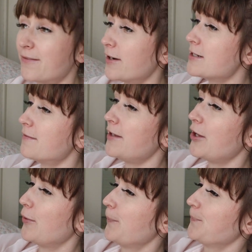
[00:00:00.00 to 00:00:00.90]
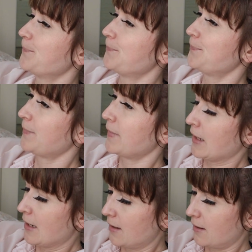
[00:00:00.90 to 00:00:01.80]
front of you,
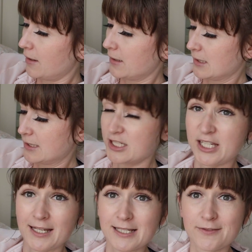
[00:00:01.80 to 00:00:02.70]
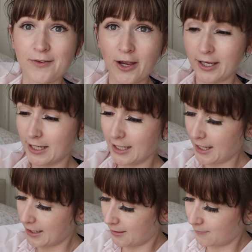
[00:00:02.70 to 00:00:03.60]
a satisfying
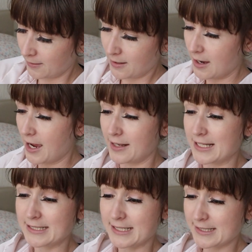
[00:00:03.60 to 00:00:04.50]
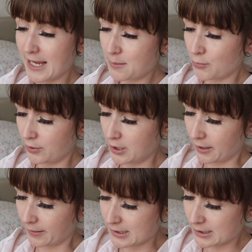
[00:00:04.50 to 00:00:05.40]
click, and it's the same on the
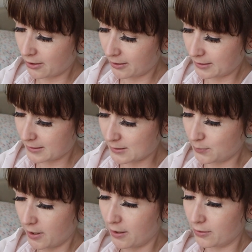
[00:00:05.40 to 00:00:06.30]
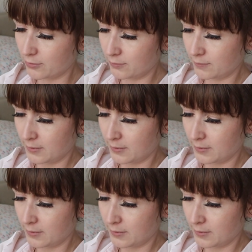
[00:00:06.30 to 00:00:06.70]
other side as well.